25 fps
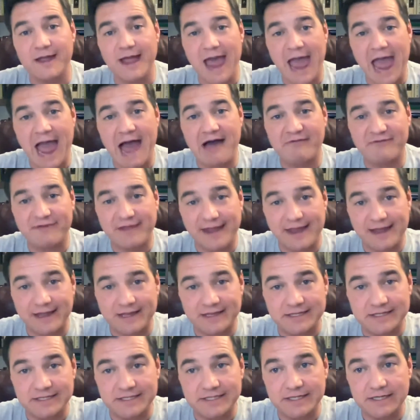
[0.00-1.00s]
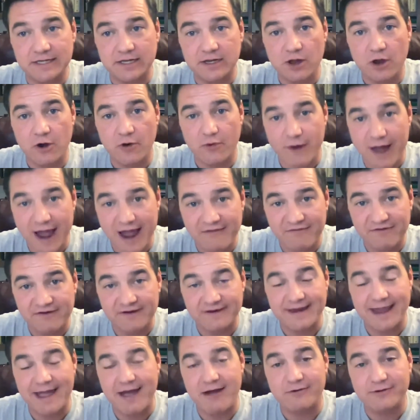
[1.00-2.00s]
Afghans
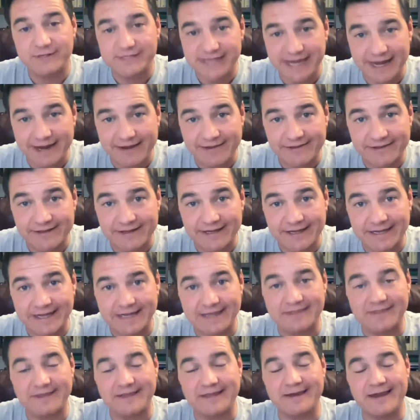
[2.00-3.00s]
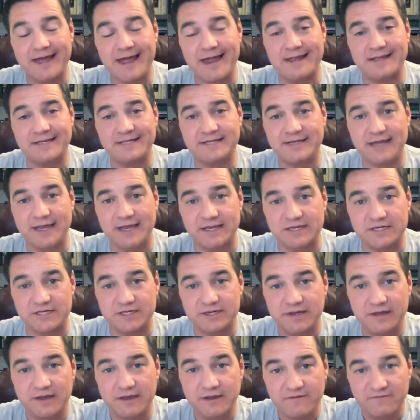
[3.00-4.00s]
arriving now daily in the United States
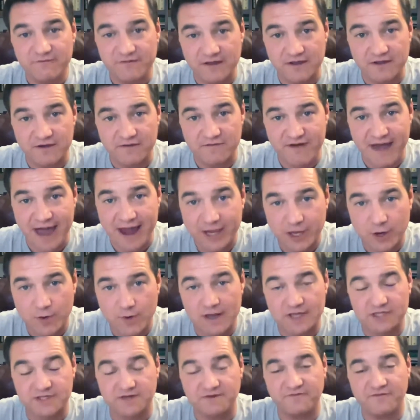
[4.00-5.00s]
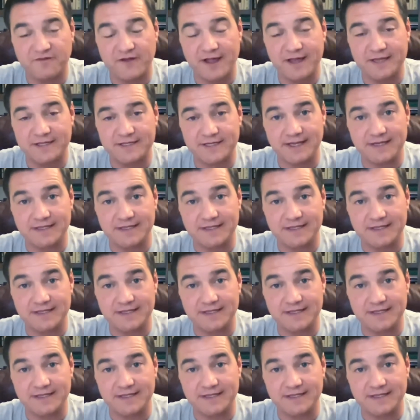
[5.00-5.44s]
via evacuation flights.